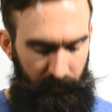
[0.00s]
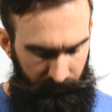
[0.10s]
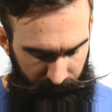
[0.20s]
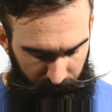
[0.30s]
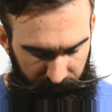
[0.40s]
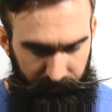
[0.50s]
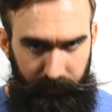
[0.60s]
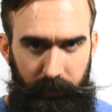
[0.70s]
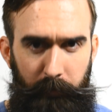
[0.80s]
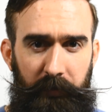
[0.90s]
Now
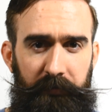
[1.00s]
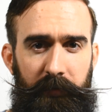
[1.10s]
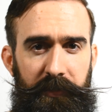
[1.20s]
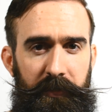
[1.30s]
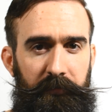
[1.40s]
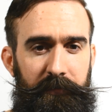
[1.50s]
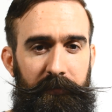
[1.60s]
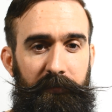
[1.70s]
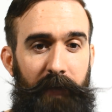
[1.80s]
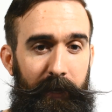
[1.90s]
my mustache isn't
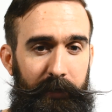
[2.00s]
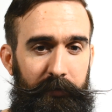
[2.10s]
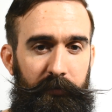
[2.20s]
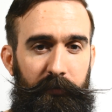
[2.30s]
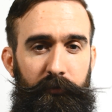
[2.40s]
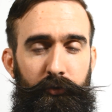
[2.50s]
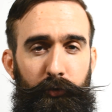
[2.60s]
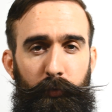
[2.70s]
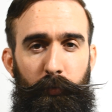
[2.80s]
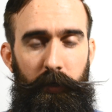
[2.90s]
designed
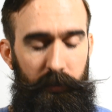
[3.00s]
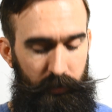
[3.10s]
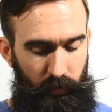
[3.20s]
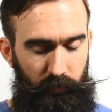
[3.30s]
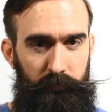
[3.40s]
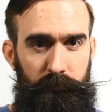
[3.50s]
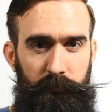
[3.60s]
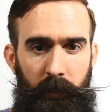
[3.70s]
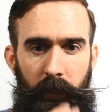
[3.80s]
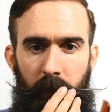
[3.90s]
to curl.
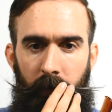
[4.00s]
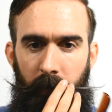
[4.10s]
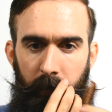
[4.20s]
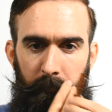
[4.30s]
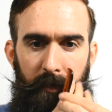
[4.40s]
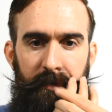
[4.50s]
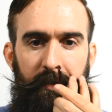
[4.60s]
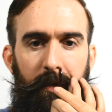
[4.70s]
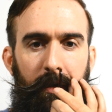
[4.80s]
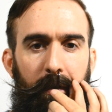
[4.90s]
I'm
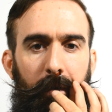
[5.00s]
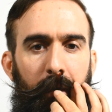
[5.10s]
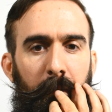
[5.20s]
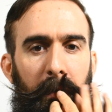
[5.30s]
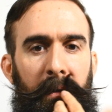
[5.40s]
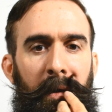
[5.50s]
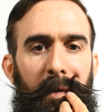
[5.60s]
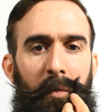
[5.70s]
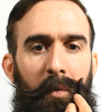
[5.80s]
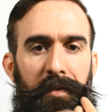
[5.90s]
not
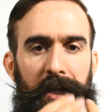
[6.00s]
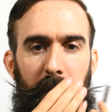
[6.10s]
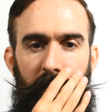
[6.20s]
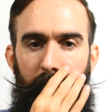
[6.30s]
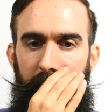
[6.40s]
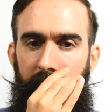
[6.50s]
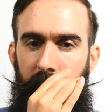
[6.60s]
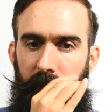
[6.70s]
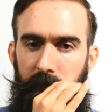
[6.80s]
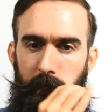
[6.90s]
cut or tapered. My
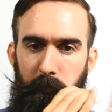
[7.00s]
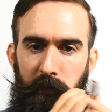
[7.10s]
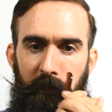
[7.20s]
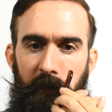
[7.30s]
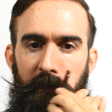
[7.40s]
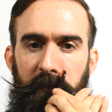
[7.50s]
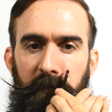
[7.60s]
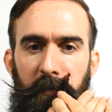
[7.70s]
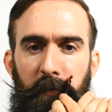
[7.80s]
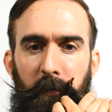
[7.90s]
hairs aren't tapered and cut to
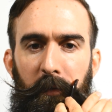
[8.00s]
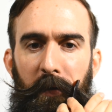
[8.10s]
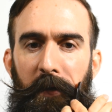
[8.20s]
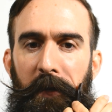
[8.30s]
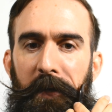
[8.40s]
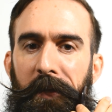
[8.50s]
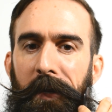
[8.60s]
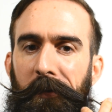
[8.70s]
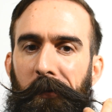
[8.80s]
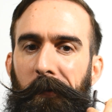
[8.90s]
do any
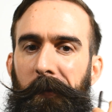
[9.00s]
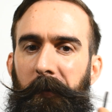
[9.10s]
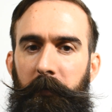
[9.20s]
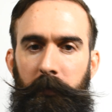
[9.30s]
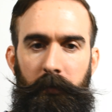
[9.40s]
kind of curling.